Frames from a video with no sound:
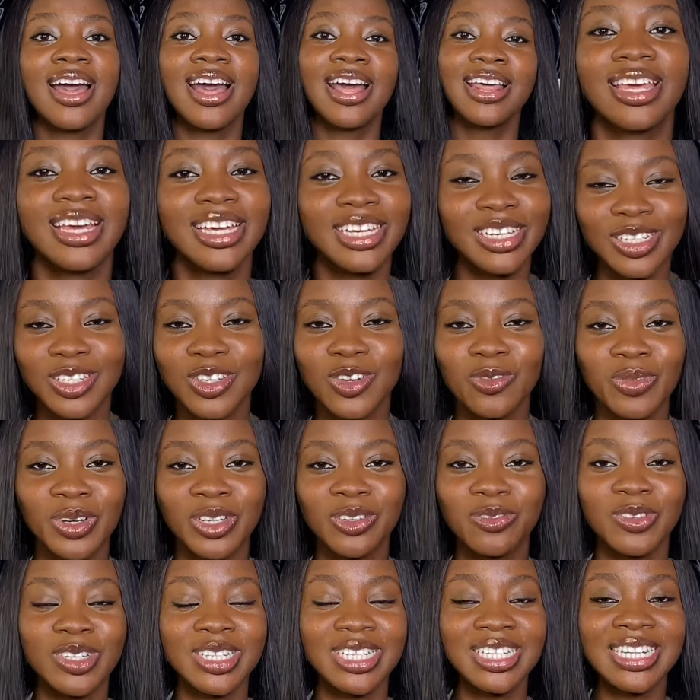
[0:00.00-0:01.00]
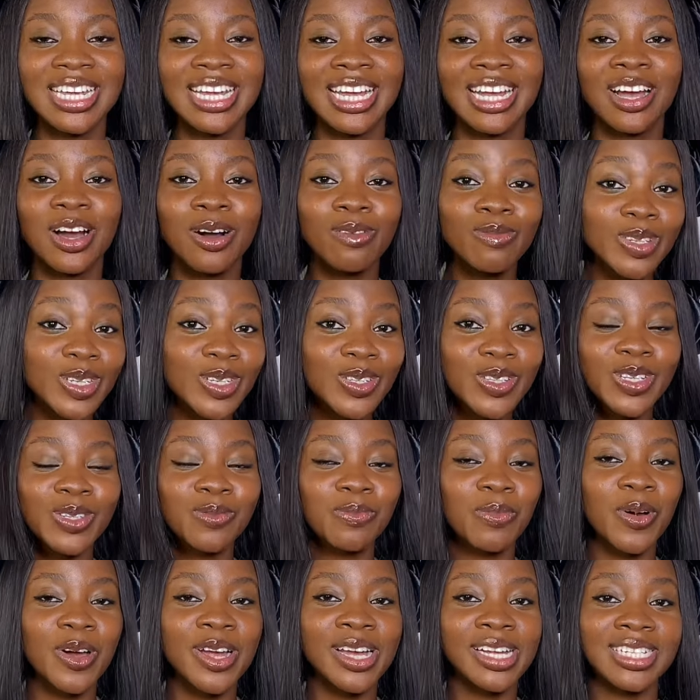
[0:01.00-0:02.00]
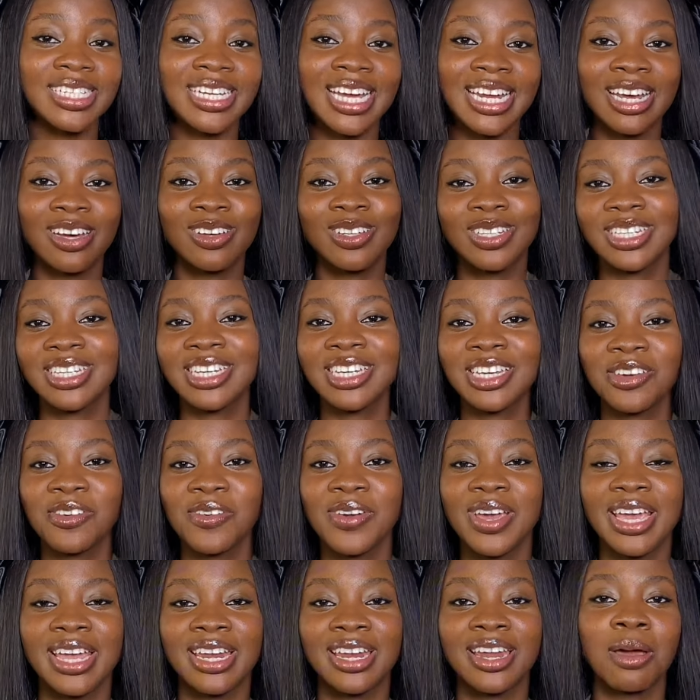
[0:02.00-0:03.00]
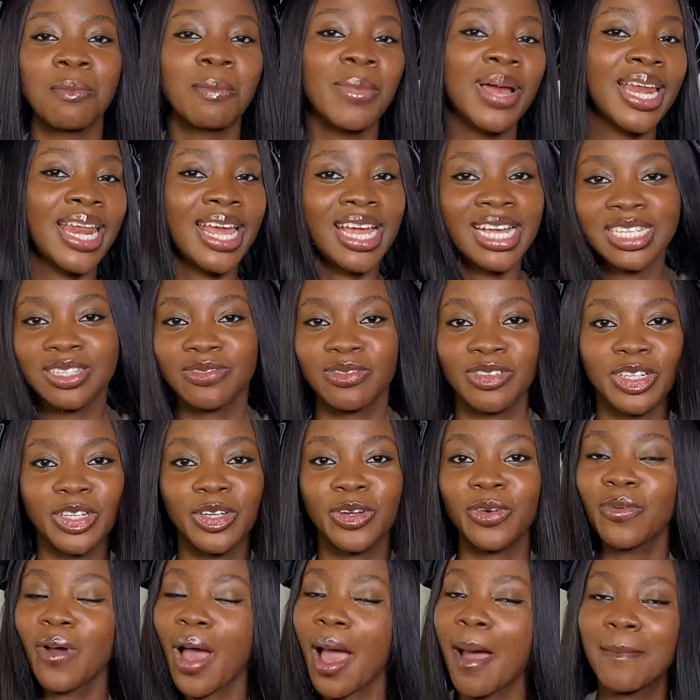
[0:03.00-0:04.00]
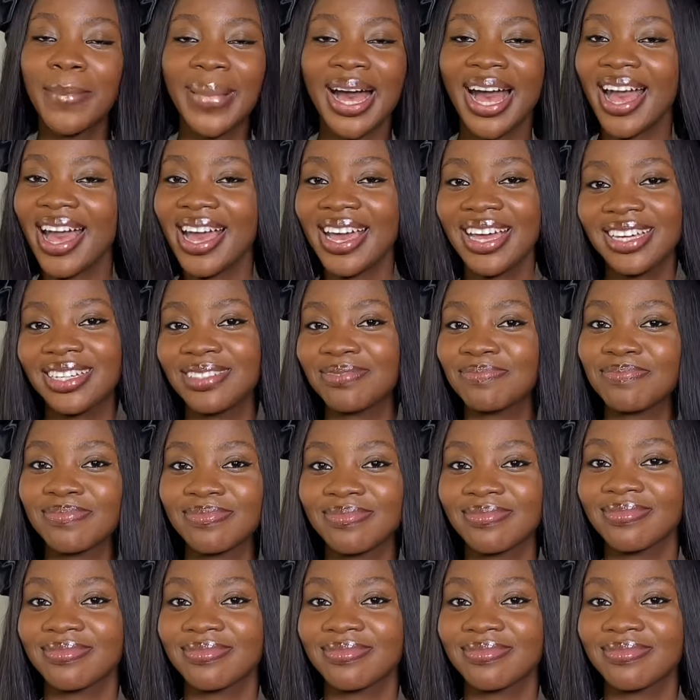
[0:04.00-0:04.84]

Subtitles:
Thank you so much for staying up to this point, and I'll see you in my next video. Bye.